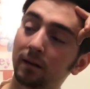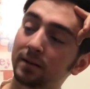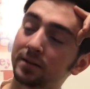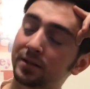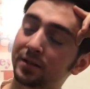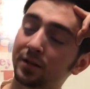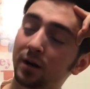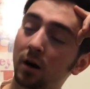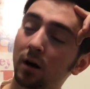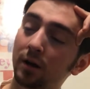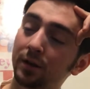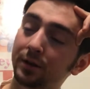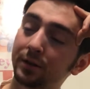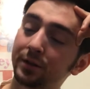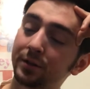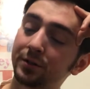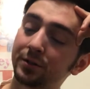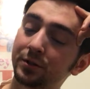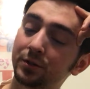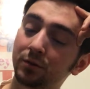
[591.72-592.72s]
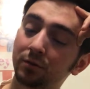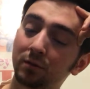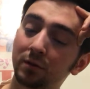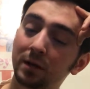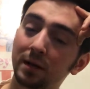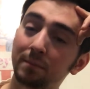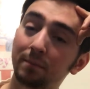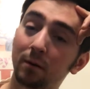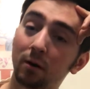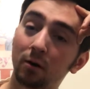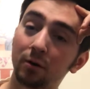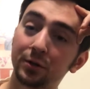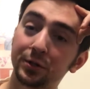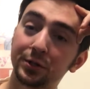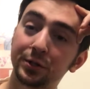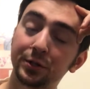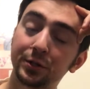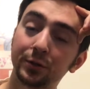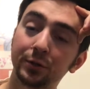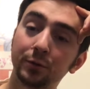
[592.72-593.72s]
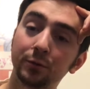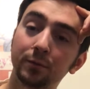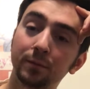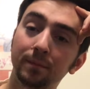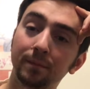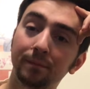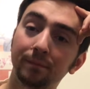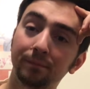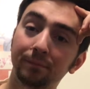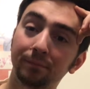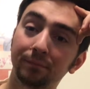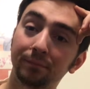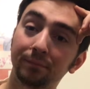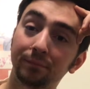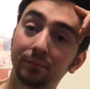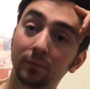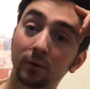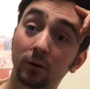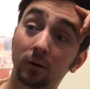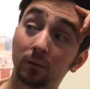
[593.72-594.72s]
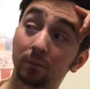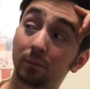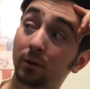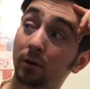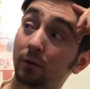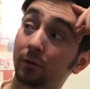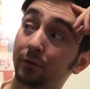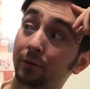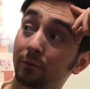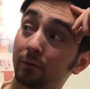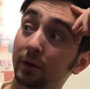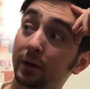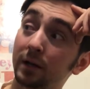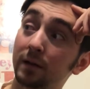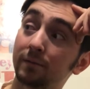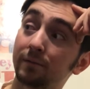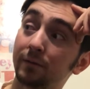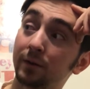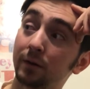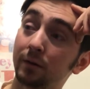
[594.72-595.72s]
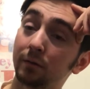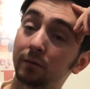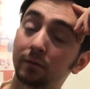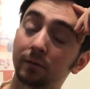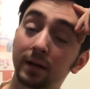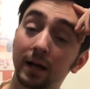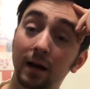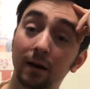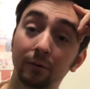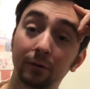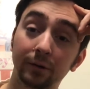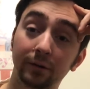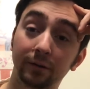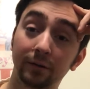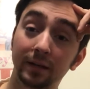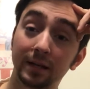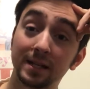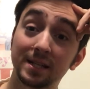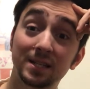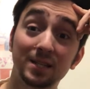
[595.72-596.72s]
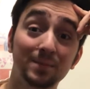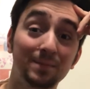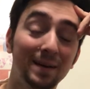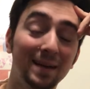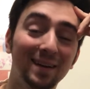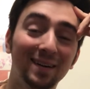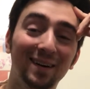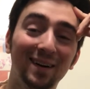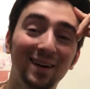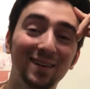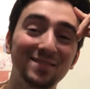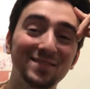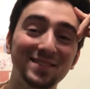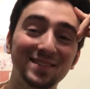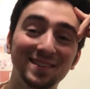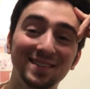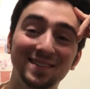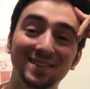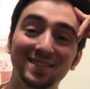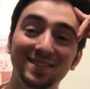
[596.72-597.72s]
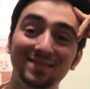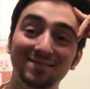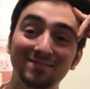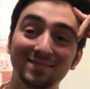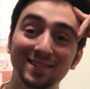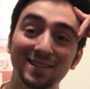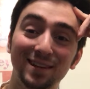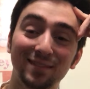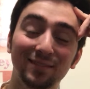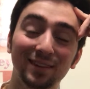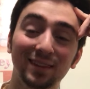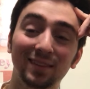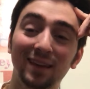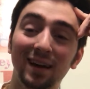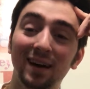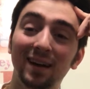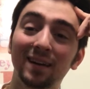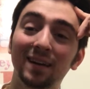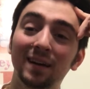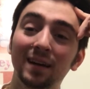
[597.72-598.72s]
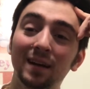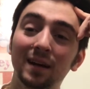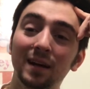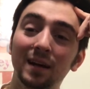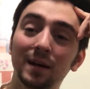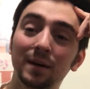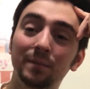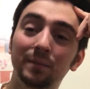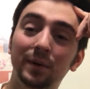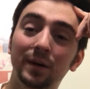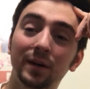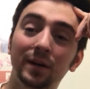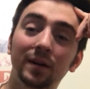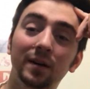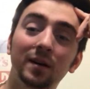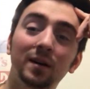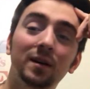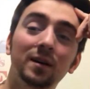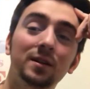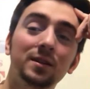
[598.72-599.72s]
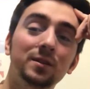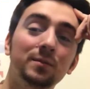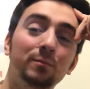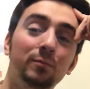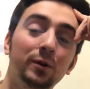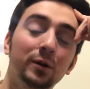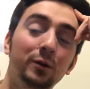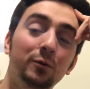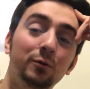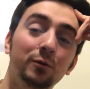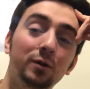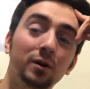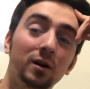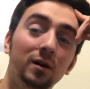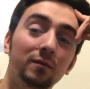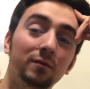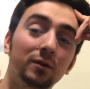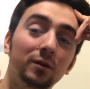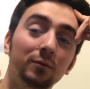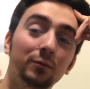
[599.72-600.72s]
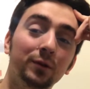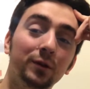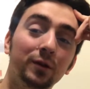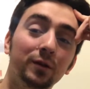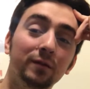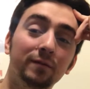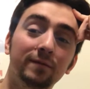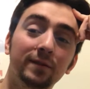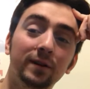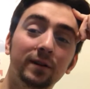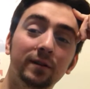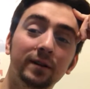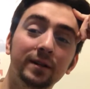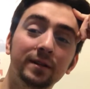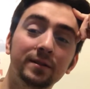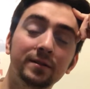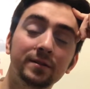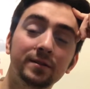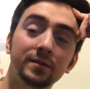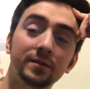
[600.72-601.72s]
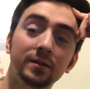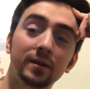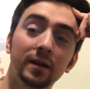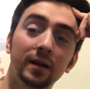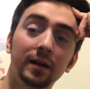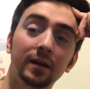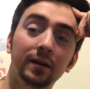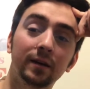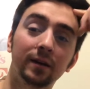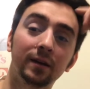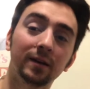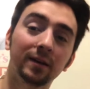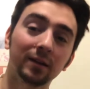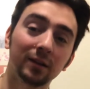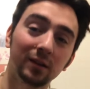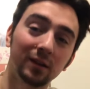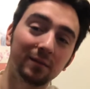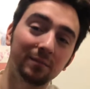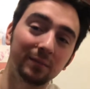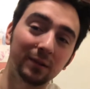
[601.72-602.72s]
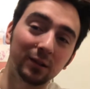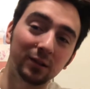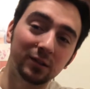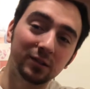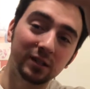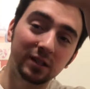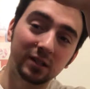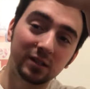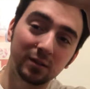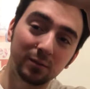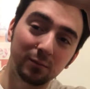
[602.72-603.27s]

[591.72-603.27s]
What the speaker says: This is the Hunted story, part 2, or part 3 if you count the spin-offs and stuff like that. But pretty cool cover with all the villains, and it looks like